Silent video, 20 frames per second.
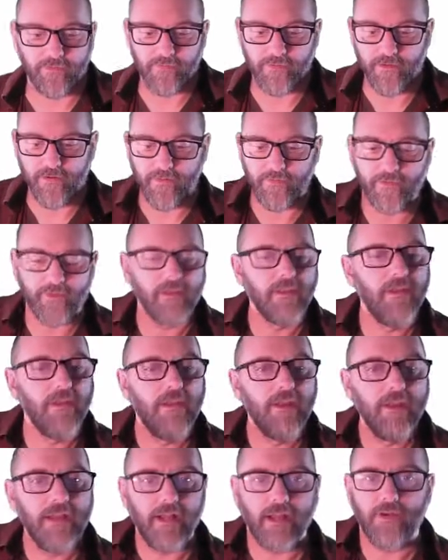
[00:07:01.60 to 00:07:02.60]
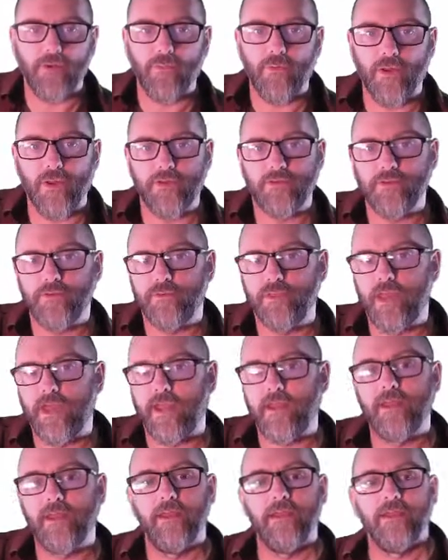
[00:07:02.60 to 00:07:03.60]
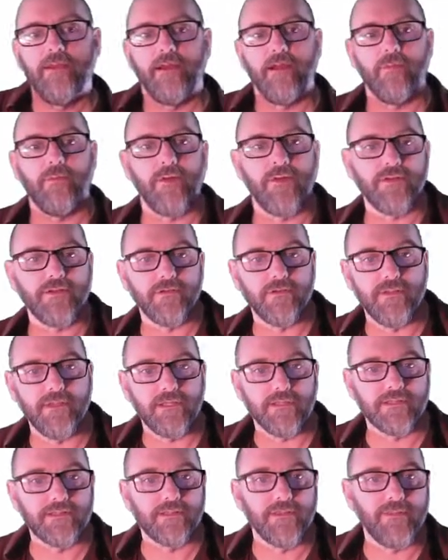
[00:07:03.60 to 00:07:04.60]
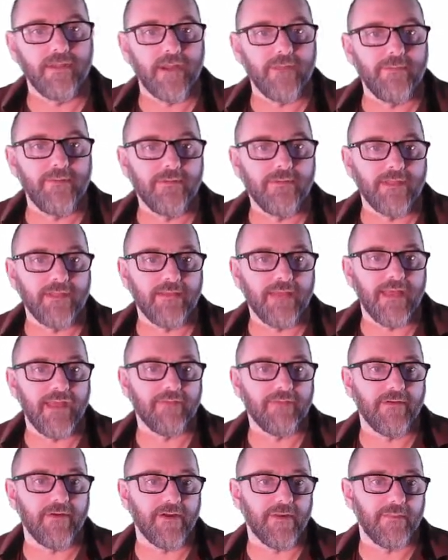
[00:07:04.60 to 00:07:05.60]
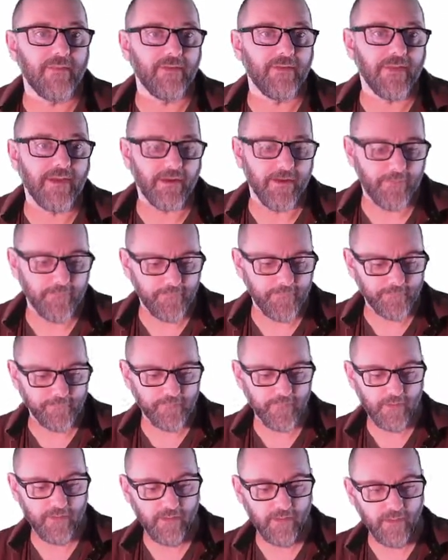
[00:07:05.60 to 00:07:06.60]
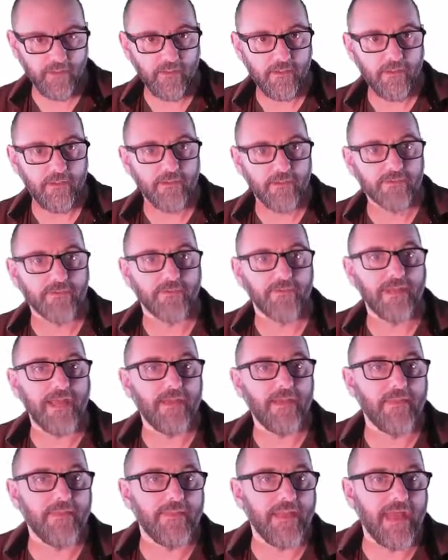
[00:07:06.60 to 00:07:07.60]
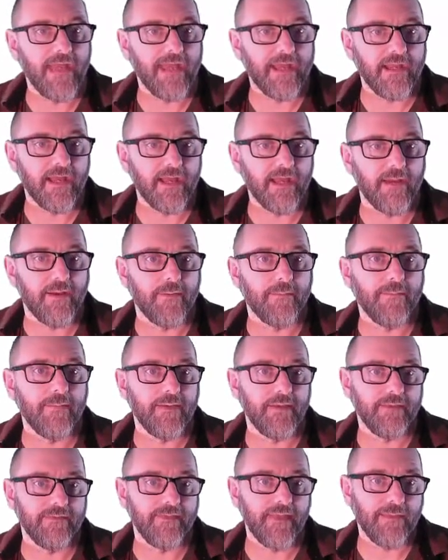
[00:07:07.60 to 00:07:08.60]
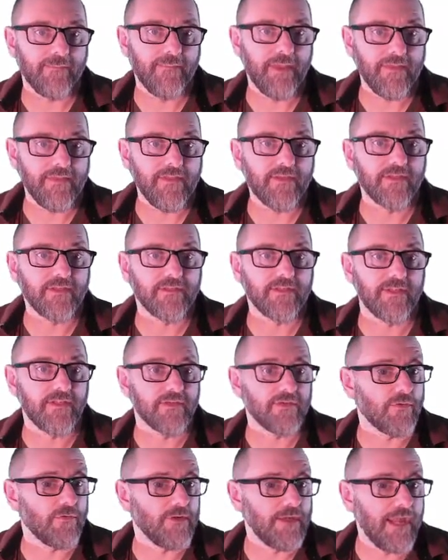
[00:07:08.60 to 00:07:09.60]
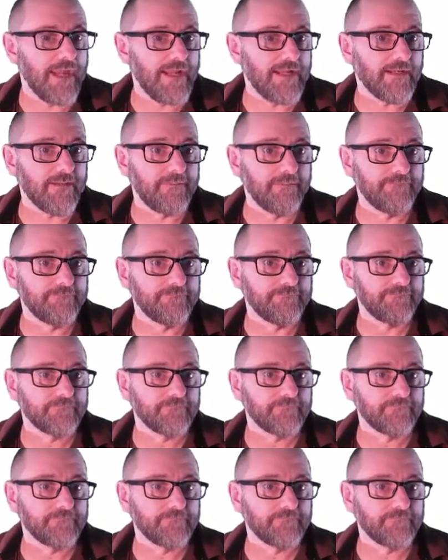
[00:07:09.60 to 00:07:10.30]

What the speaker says: level variable. I don't want to do that. I want to do this so that I'm using that variable there. So now that method is created,